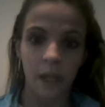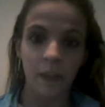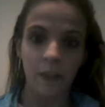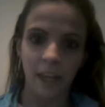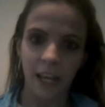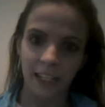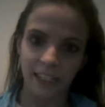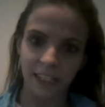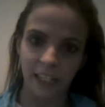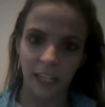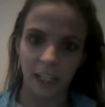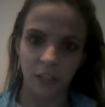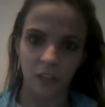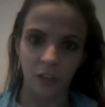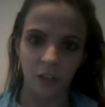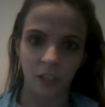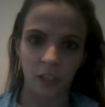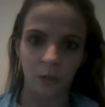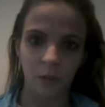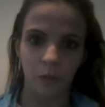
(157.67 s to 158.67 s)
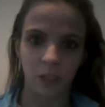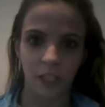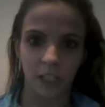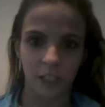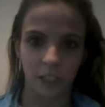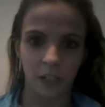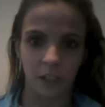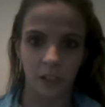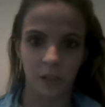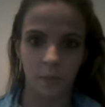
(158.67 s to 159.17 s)
That's actually when I
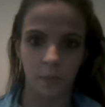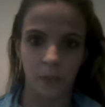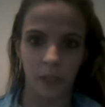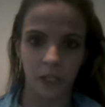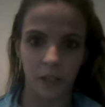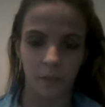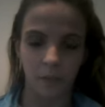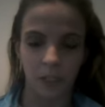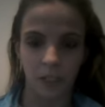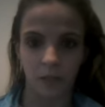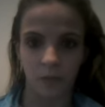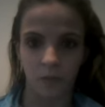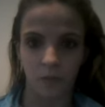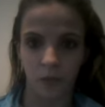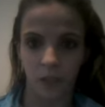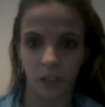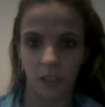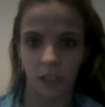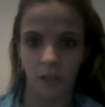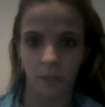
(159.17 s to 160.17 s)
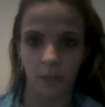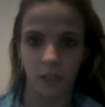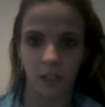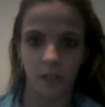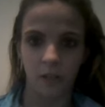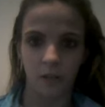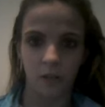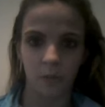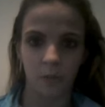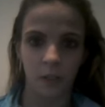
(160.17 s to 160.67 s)
started becoming really
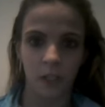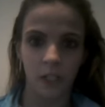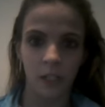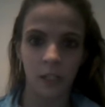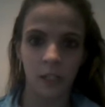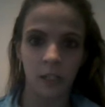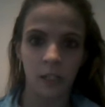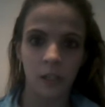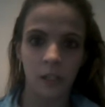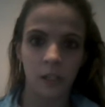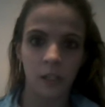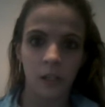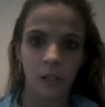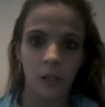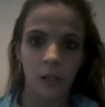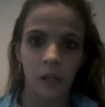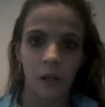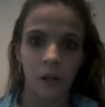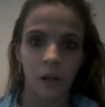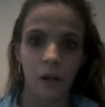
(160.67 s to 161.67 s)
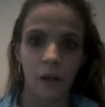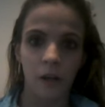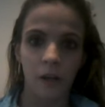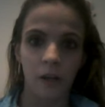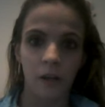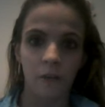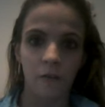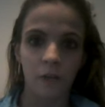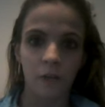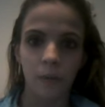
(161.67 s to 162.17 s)
dependent on weed.
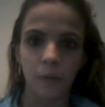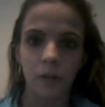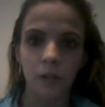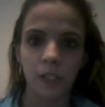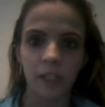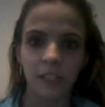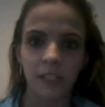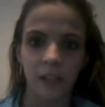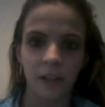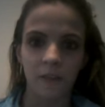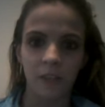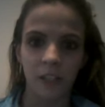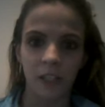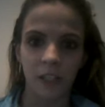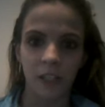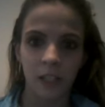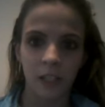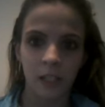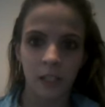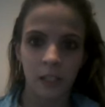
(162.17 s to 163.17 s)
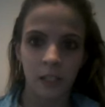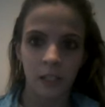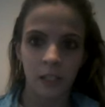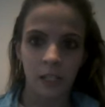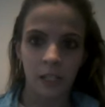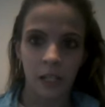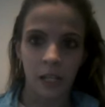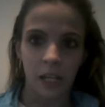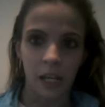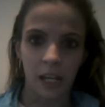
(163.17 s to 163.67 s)
On February 7th,
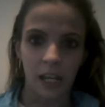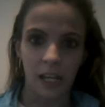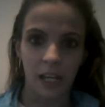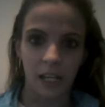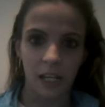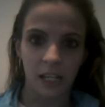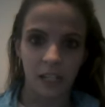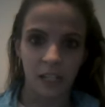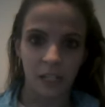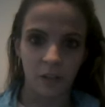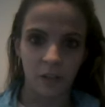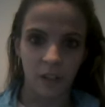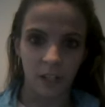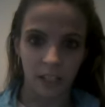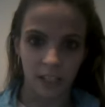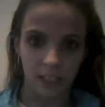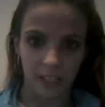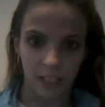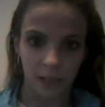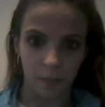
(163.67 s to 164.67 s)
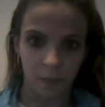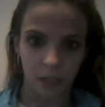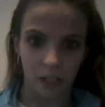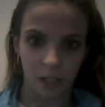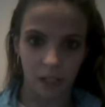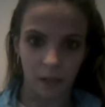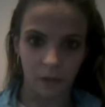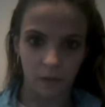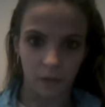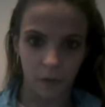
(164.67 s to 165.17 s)
I tried to take my
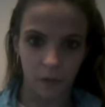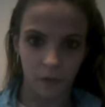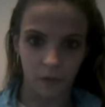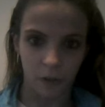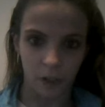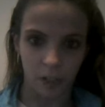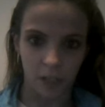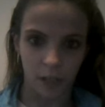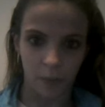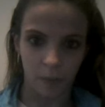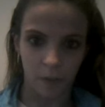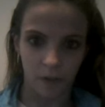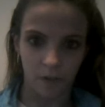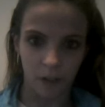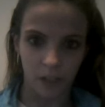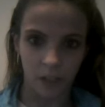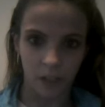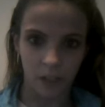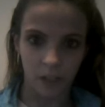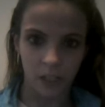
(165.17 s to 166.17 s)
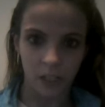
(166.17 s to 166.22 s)
life for the first time ever.